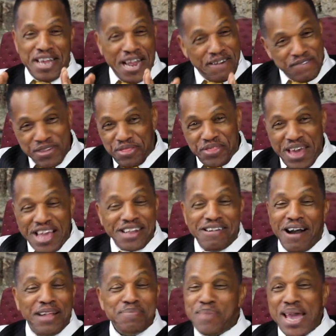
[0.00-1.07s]
And everything
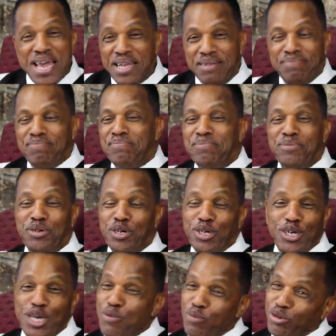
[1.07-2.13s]
God made,
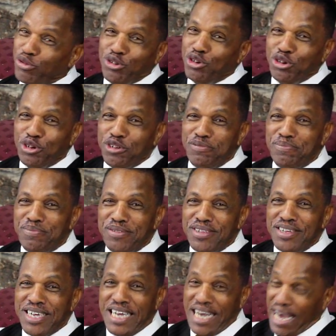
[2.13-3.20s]
it was good.
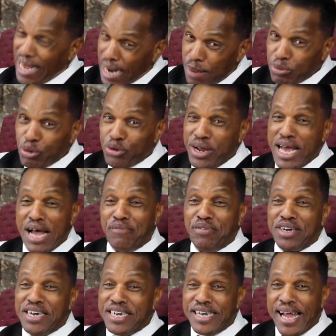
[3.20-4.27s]
And I'm going to
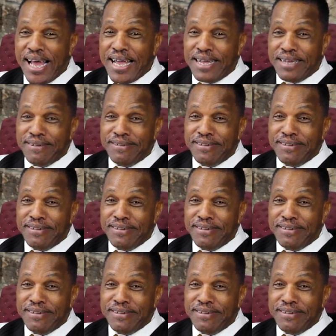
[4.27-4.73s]
have a good day.